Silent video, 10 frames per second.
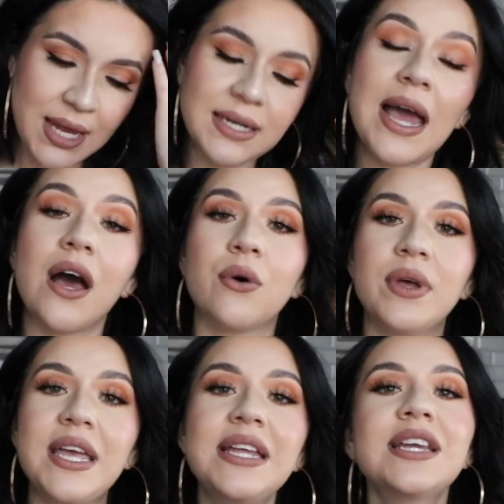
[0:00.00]

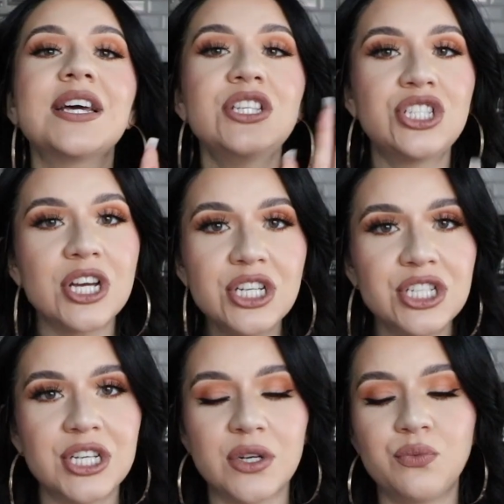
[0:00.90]
Now, in
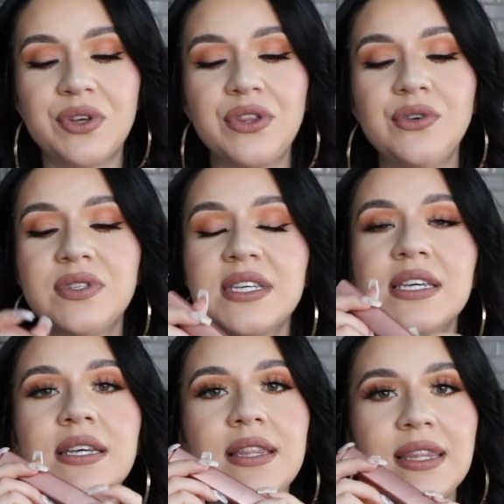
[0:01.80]
conjunction with
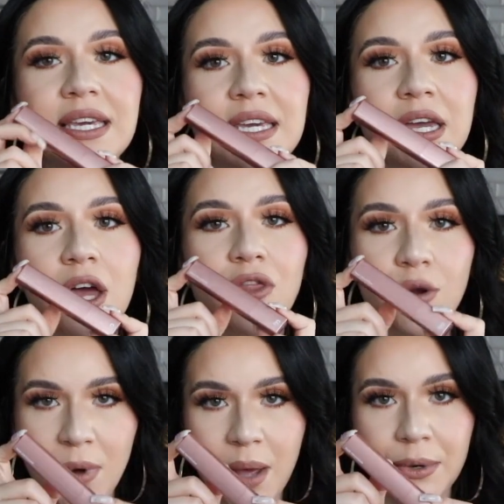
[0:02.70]
using the
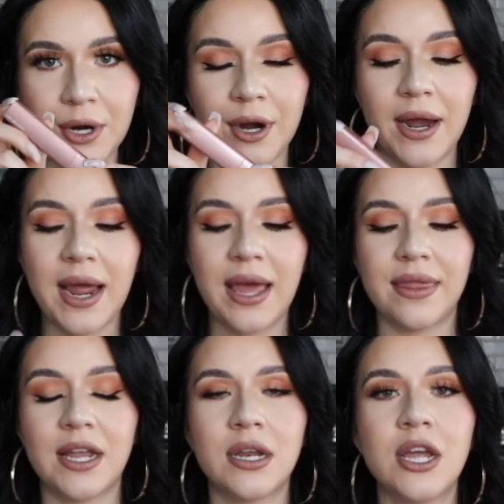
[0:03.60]
thermometer
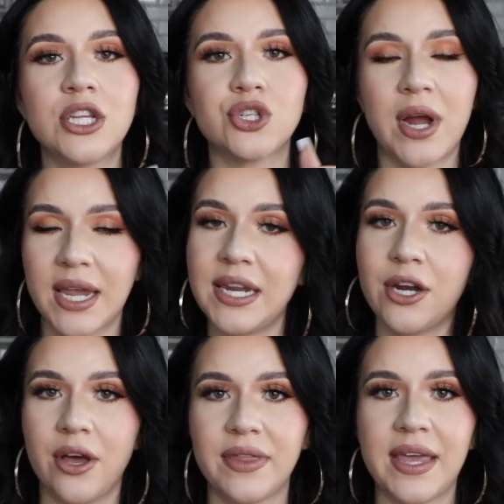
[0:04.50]
and then tracking
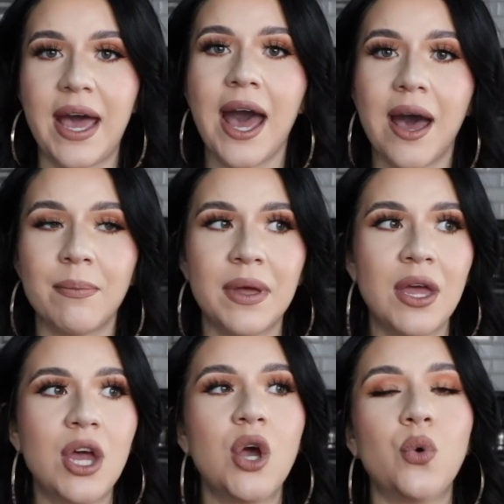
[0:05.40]
it on the app,
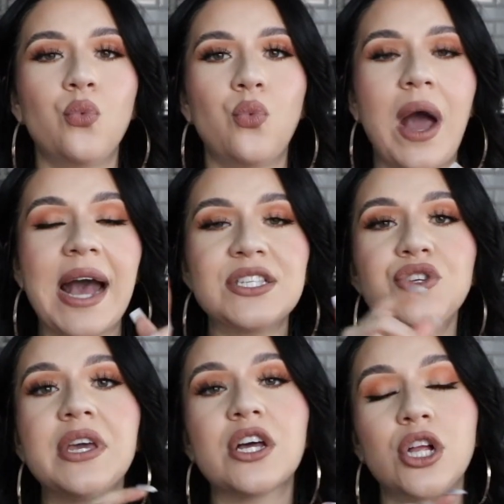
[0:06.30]
as
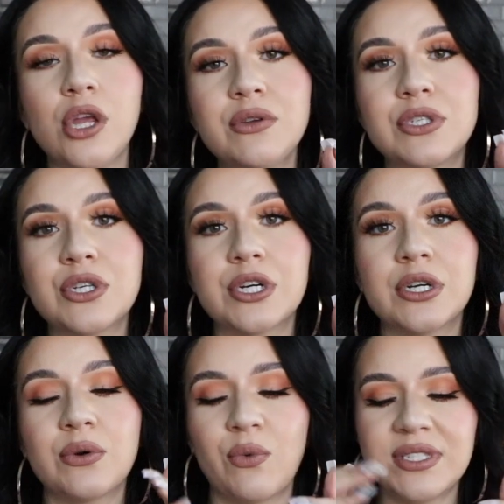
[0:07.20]
you get
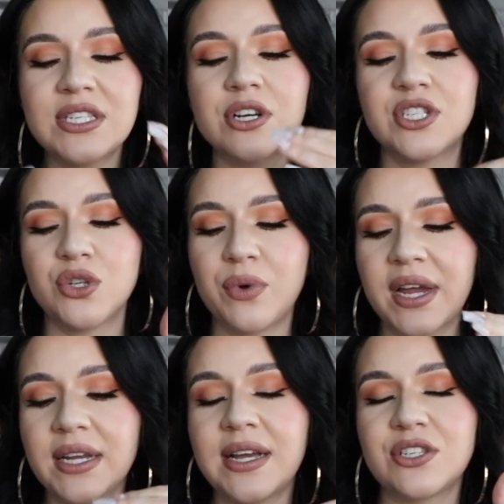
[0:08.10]
closer, once it starts to
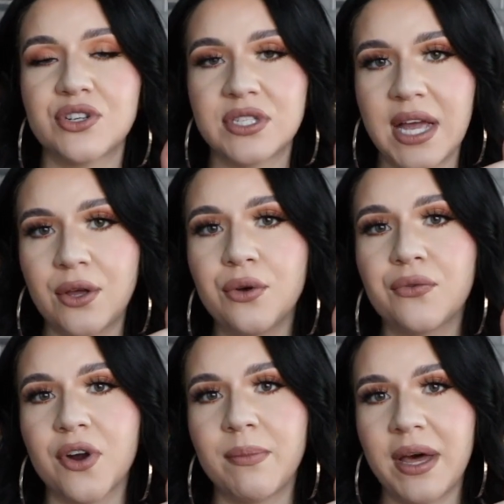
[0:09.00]
recognize your cycle
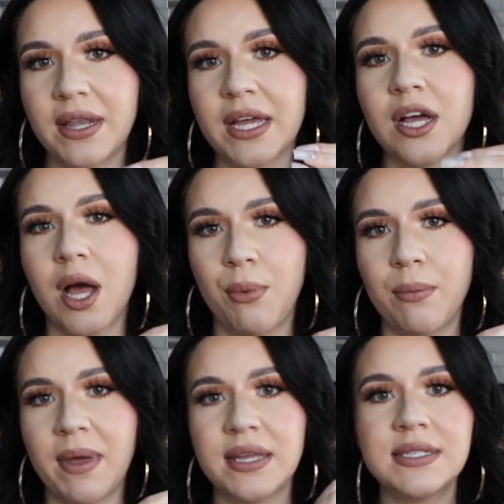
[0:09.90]
for about like a couple
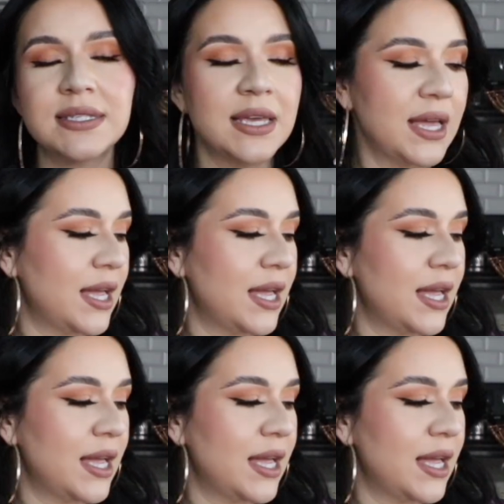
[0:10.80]
months,